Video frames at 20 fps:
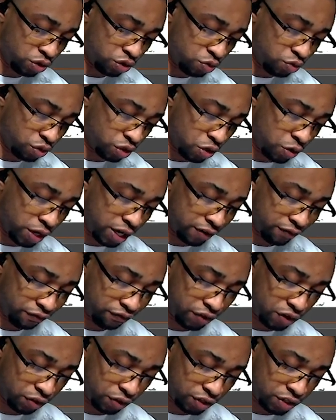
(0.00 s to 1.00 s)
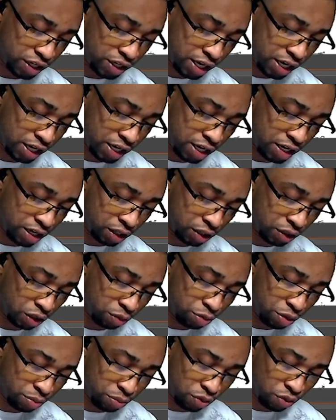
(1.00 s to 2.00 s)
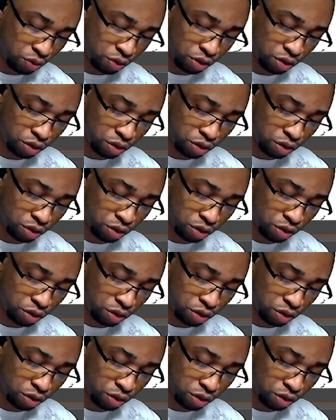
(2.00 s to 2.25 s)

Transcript: is go ahead and fill the tent in a little bit more.